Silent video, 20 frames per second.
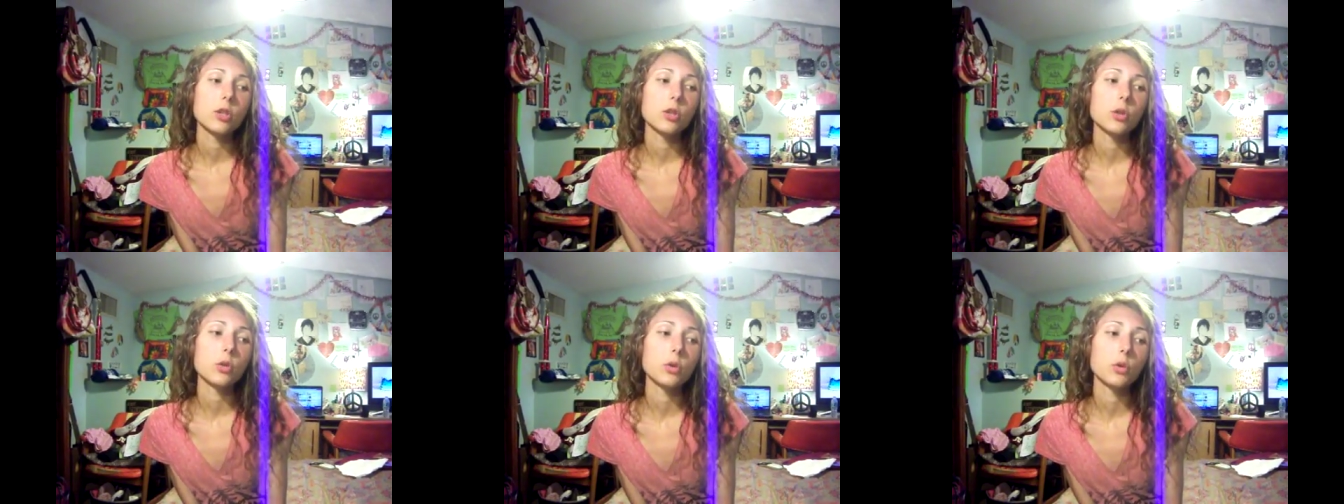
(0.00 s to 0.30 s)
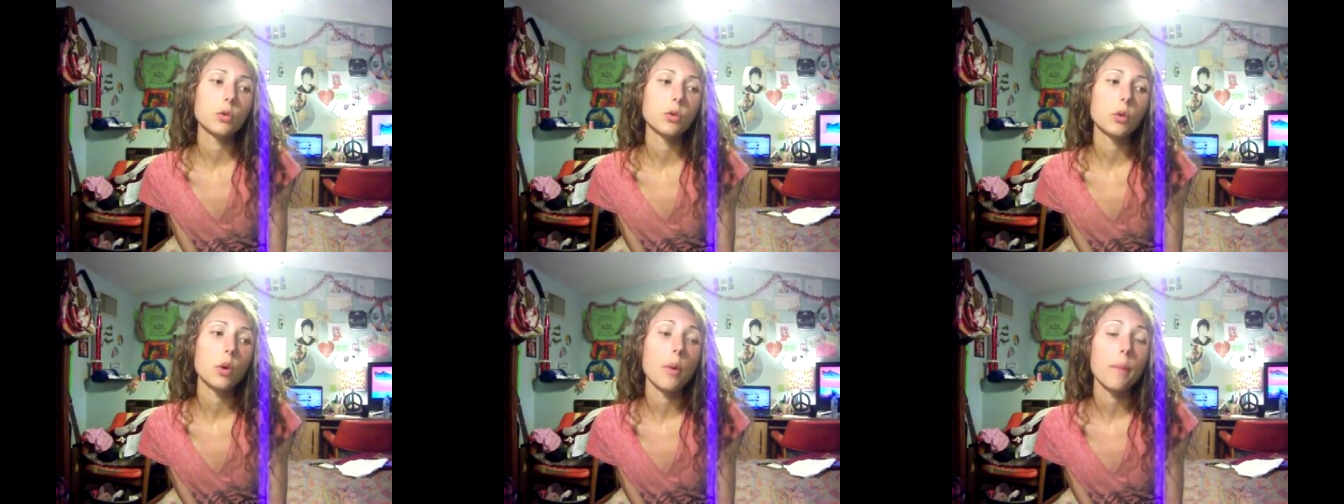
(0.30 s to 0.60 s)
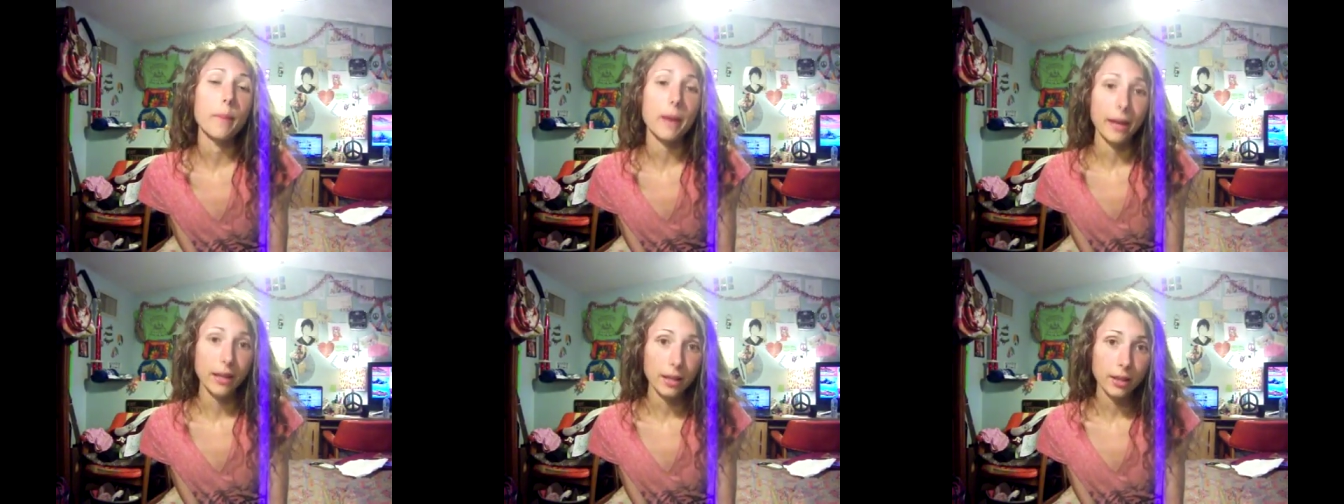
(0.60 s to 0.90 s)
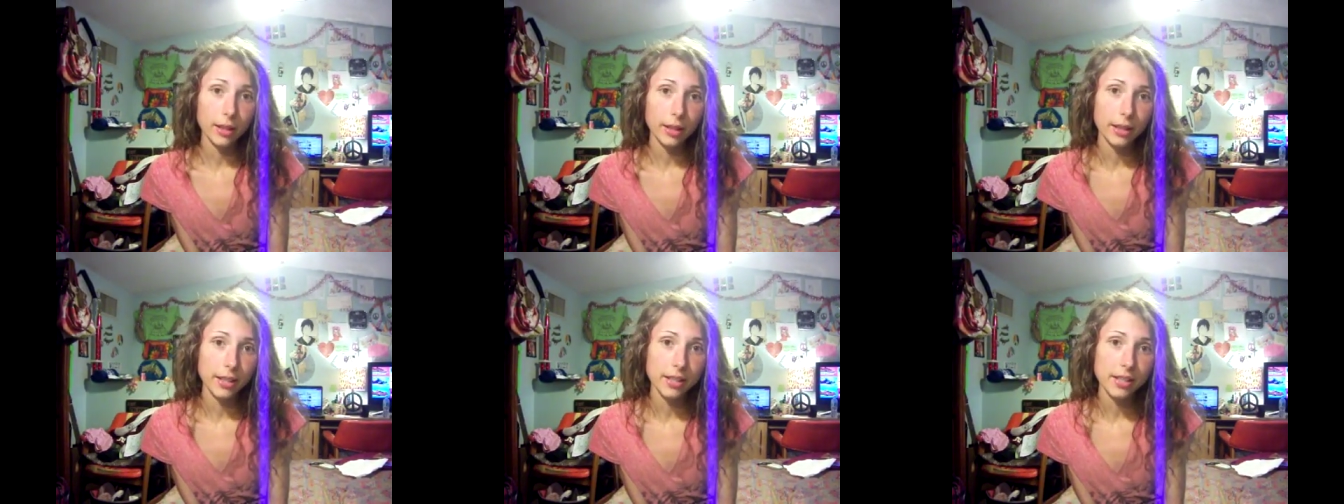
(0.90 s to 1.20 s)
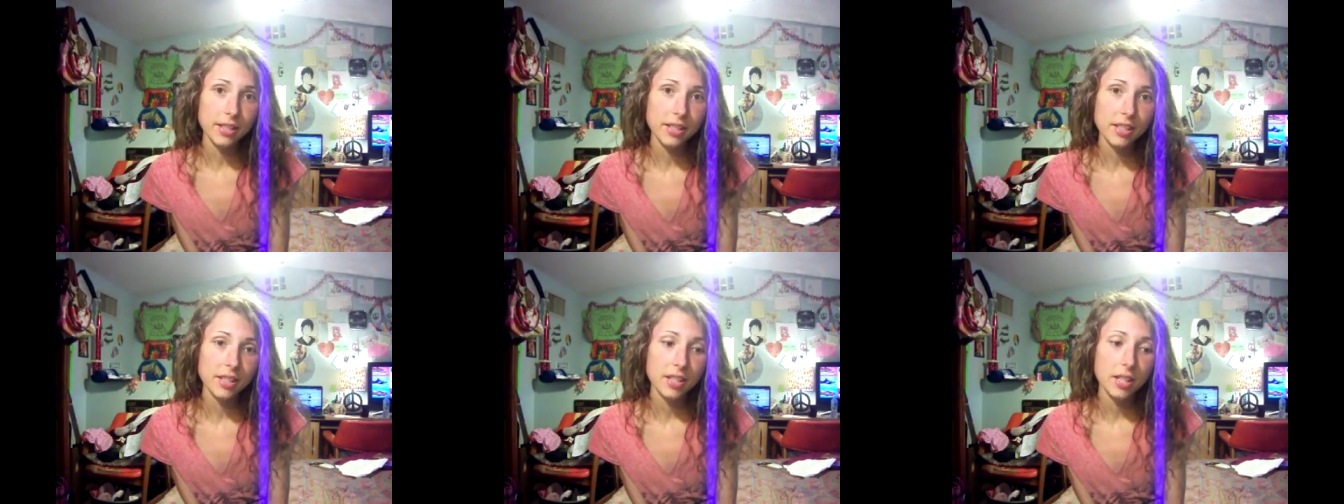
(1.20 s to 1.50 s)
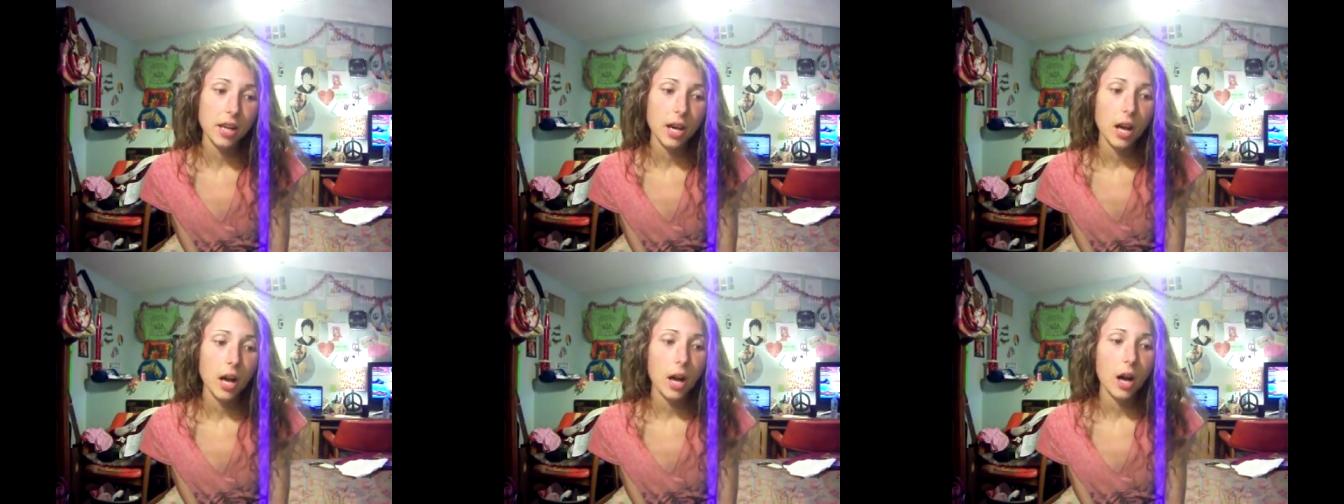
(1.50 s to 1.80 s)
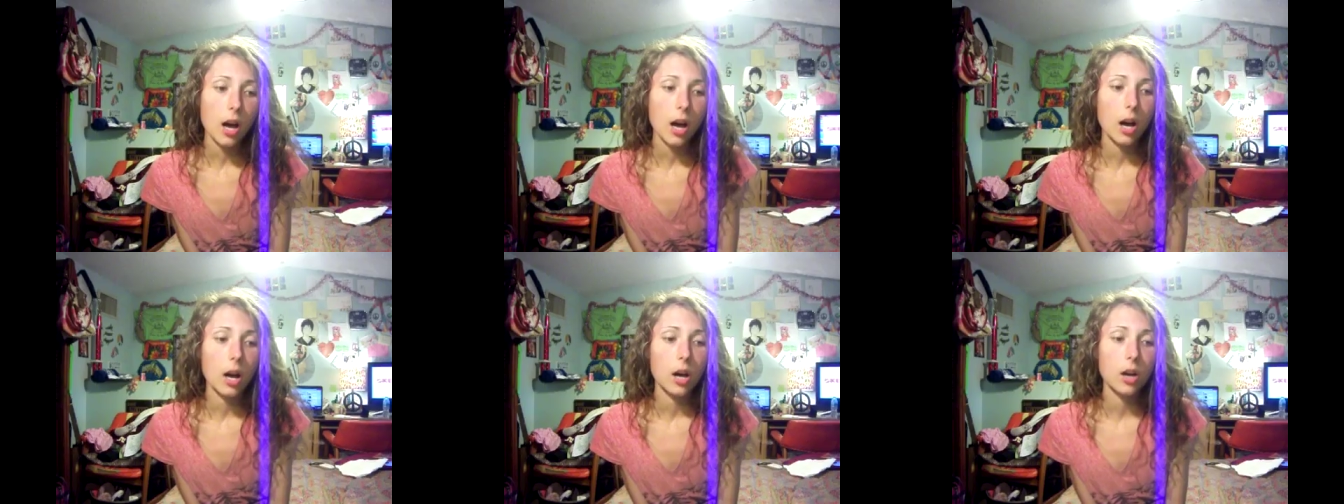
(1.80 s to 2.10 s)
to make a list
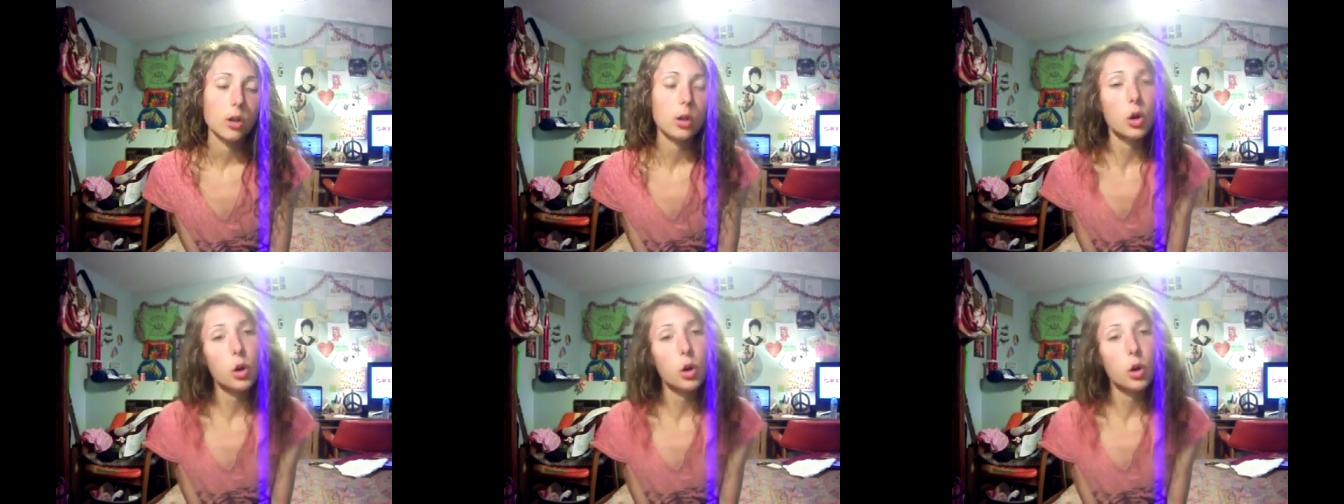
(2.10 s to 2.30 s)
uh,